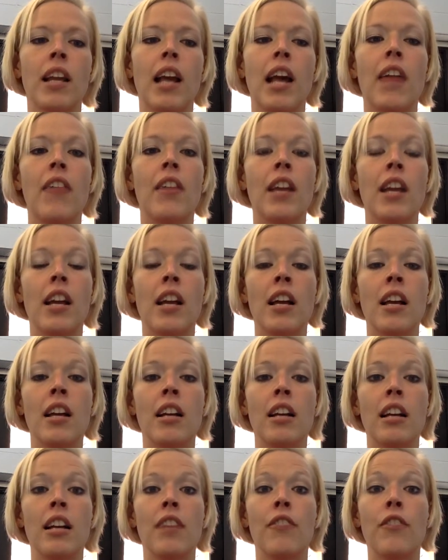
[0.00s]
And then
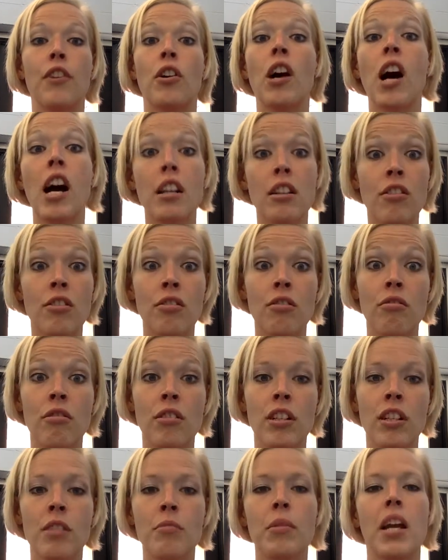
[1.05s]
if you're caught in a
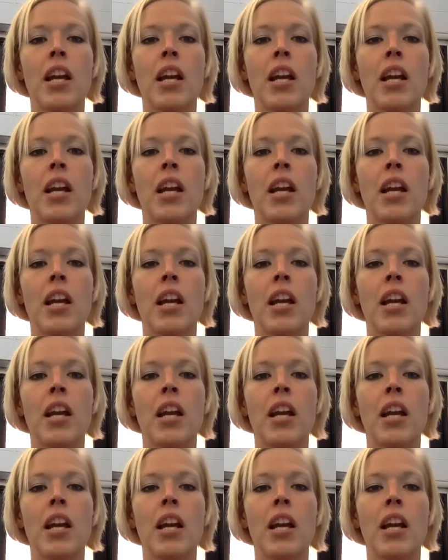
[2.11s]
storm